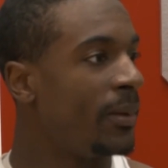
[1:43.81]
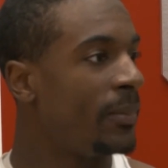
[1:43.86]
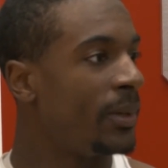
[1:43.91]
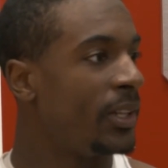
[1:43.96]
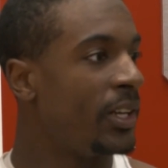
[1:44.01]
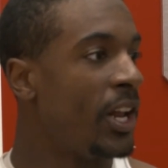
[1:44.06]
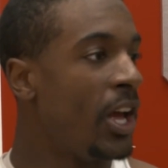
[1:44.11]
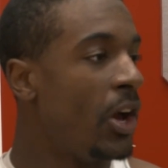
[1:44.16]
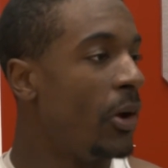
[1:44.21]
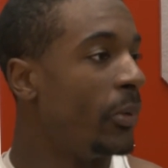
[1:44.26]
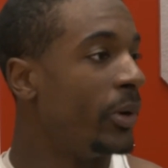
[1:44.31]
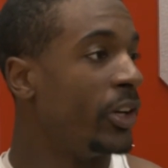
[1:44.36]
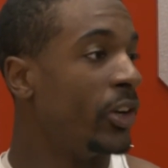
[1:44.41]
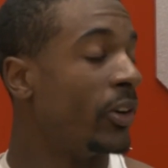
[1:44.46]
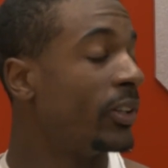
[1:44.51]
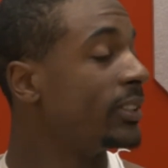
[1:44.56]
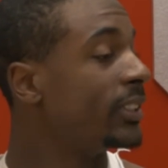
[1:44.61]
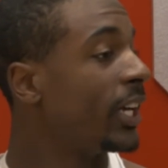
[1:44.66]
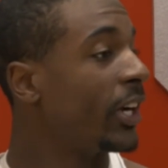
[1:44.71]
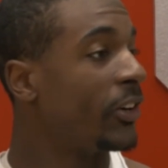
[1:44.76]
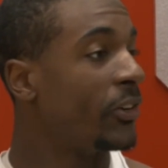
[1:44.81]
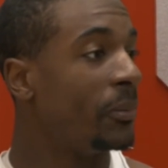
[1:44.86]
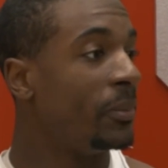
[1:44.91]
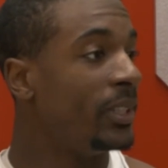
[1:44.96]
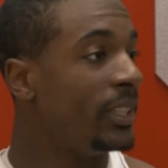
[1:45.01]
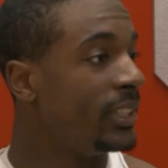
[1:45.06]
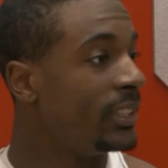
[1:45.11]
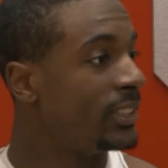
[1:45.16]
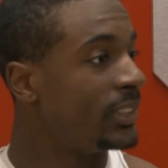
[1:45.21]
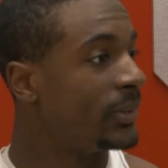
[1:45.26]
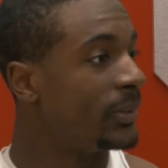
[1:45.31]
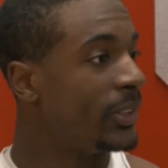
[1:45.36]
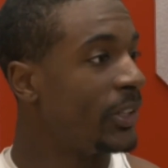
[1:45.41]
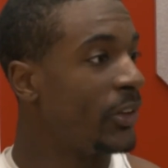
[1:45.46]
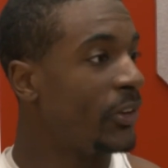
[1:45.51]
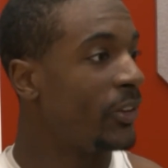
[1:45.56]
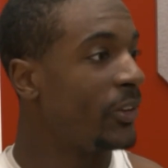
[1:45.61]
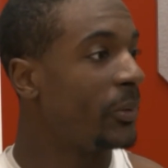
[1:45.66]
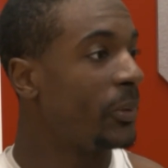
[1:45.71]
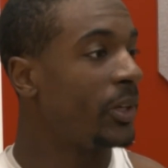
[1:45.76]
And we know it's not going to be easy. We
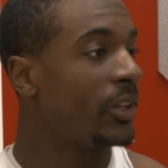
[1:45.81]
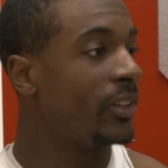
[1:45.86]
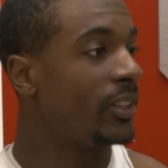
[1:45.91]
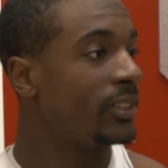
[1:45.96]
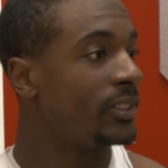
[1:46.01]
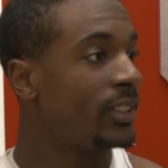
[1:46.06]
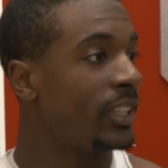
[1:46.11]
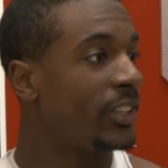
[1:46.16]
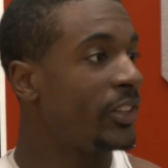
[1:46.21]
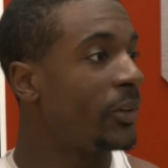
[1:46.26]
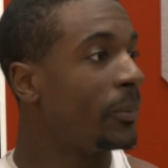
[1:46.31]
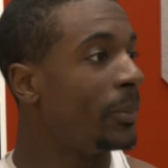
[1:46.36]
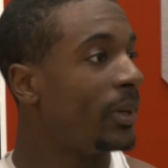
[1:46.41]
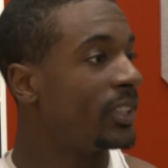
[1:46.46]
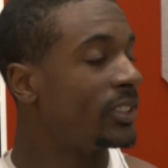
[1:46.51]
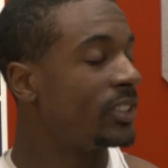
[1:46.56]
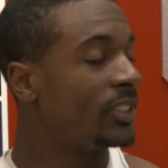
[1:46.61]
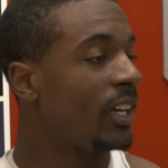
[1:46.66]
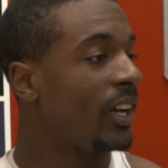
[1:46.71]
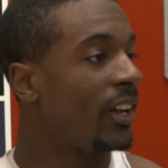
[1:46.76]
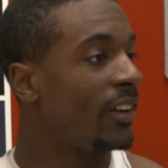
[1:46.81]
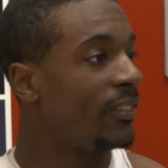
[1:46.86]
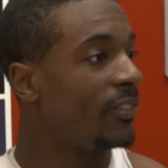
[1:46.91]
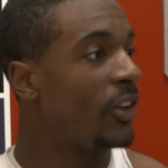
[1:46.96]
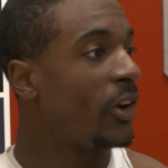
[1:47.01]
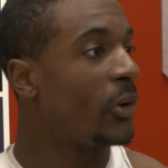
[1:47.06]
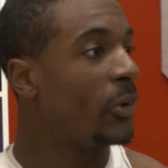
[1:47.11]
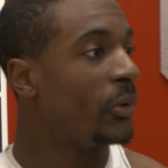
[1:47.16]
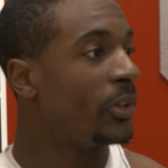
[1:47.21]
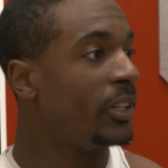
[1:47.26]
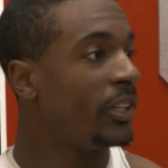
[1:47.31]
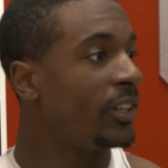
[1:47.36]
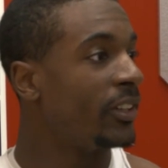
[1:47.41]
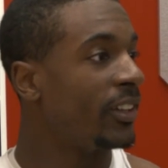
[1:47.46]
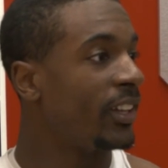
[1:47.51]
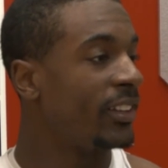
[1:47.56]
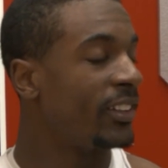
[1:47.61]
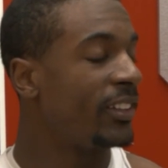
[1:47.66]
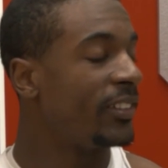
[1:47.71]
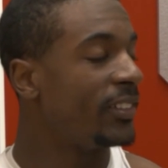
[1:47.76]
know that we're going to take their best shot of the whole year
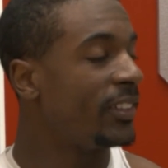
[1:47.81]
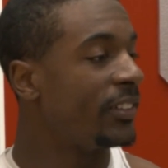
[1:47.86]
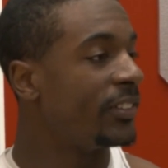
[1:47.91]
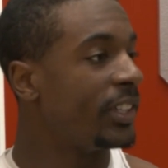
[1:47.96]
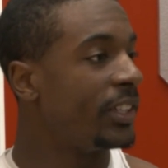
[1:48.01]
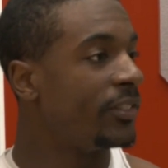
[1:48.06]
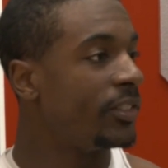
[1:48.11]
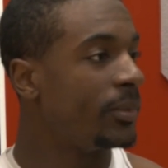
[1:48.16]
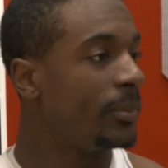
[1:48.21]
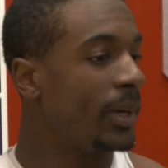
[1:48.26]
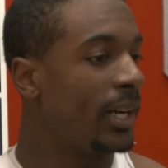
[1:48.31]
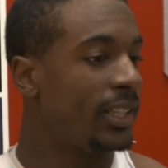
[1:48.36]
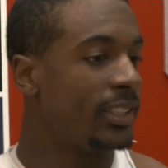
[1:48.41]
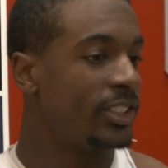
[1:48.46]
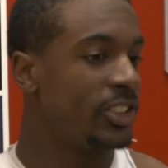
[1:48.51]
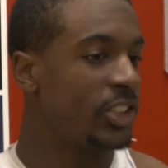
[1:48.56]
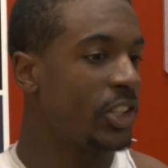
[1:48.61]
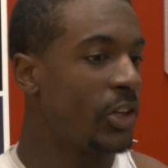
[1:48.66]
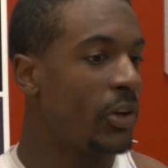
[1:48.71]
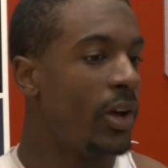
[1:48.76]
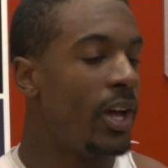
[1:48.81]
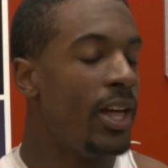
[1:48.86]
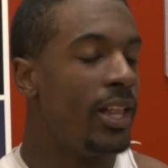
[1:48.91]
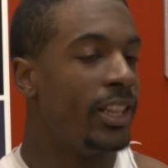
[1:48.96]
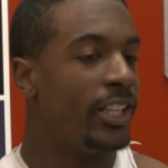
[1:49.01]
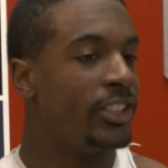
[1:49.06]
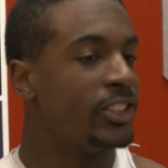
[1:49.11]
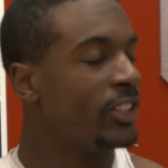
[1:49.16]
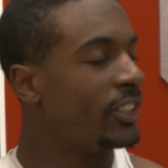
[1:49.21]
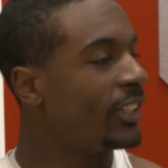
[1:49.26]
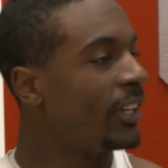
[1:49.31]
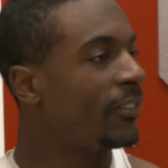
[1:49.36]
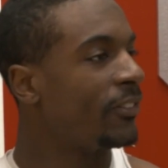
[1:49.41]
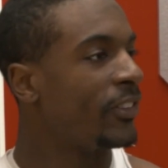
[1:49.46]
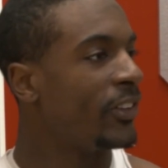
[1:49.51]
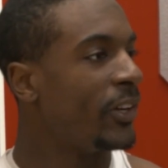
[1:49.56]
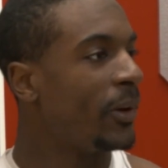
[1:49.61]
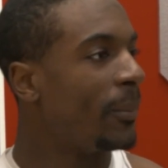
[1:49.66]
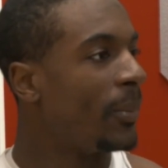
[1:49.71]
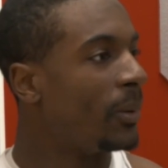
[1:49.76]
that they've given everybody. So these are
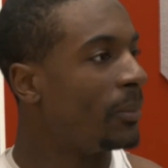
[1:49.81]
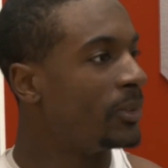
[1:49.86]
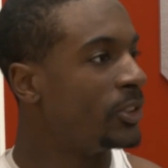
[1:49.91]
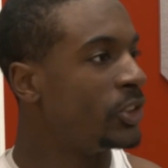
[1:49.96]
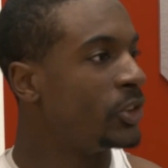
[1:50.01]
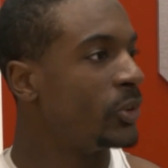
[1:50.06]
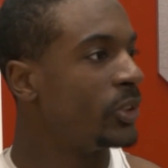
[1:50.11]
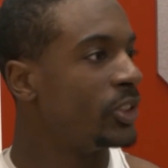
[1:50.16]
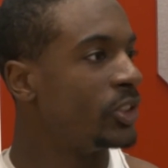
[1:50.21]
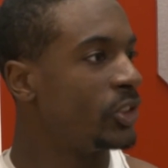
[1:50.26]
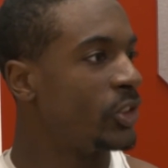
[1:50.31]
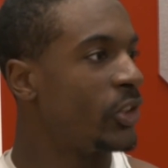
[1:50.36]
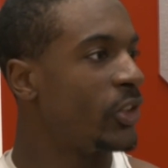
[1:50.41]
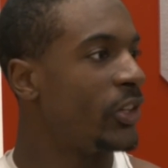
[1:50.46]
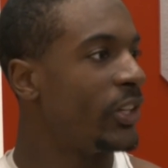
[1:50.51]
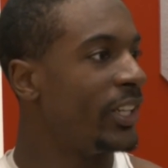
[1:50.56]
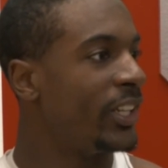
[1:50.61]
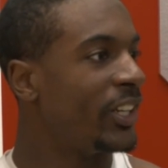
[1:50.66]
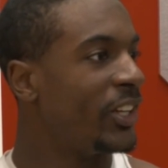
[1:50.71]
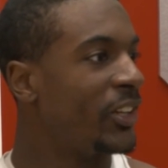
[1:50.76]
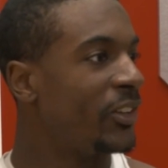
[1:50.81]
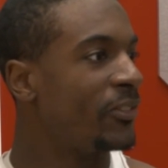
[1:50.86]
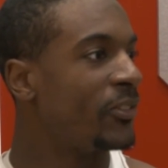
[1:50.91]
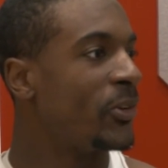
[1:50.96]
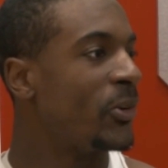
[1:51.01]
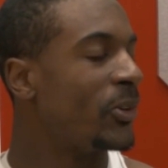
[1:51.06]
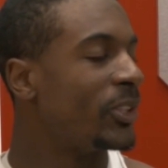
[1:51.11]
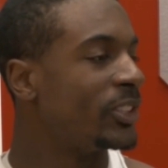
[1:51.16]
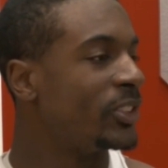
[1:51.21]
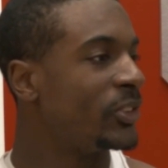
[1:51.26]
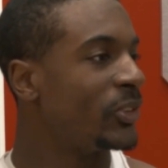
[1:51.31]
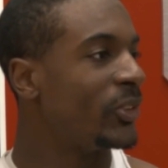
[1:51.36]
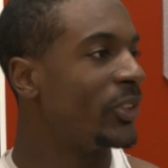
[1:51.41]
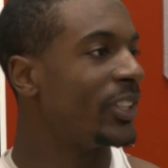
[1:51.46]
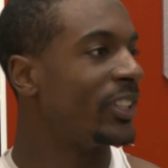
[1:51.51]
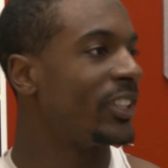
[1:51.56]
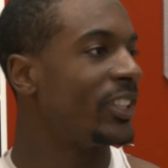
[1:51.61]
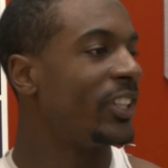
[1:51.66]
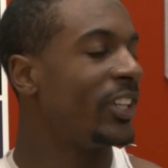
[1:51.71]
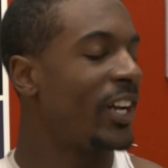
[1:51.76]
definitely the moments you enjoy and look forward to,
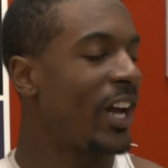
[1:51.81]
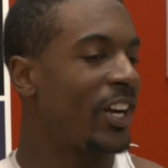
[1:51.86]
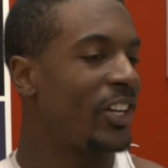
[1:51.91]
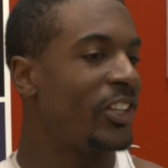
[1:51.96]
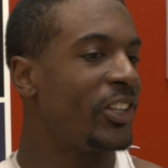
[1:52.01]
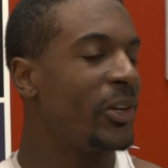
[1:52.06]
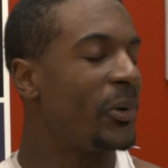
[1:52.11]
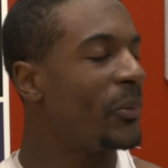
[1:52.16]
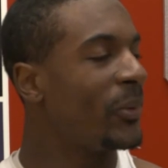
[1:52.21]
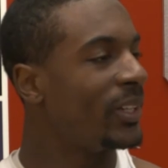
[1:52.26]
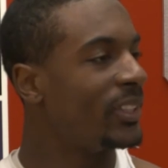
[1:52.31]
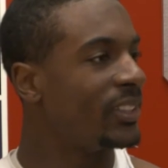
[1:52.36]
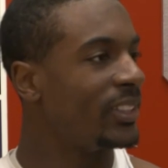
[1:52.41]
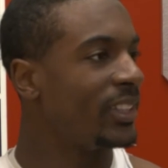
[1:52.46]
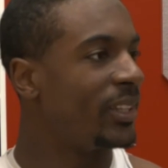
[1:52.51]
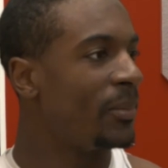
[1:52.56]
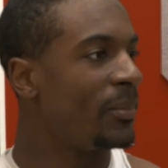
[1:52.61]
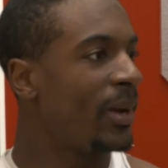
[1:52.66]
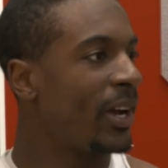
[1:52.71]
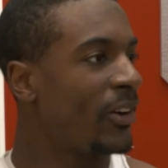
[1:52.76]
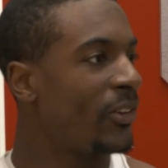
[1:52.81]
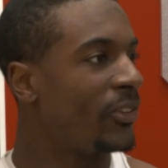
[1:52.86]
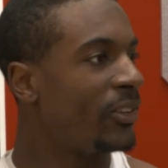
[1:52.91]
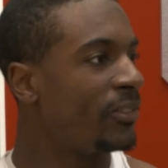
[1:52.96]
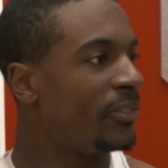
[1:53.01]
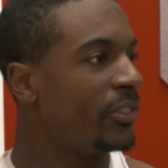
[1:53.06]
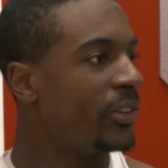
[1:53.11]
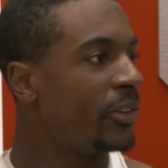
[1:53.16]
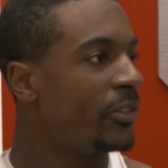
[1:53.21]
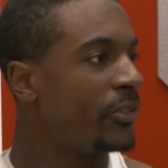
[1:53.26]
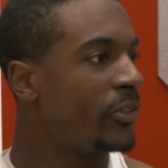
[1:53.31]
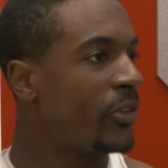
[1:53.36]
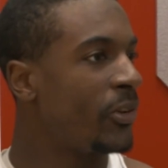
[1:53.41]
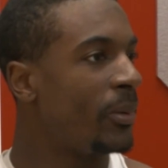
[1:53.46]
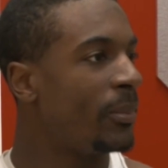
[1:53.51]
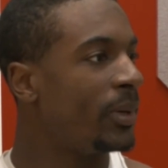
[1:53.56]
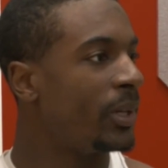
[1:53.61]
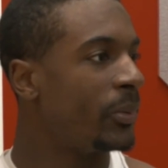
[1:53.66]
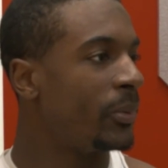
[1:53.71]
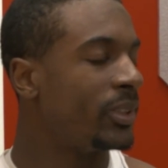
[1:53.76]
and I couldn't wait to get back on the field for
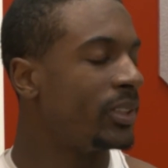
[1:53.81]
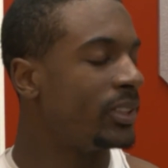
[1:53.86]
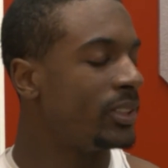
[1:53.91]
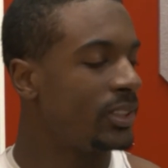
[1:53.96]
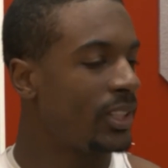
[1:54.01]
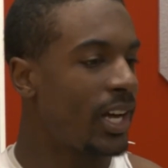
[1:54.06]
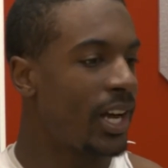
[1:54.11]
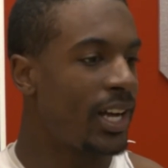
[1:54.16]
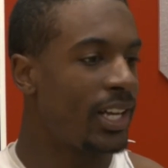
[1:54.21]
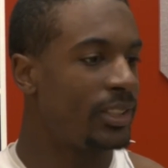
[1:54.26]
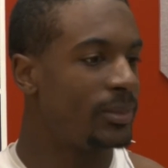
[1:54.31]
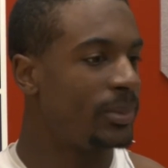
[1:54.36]
and being with these guys.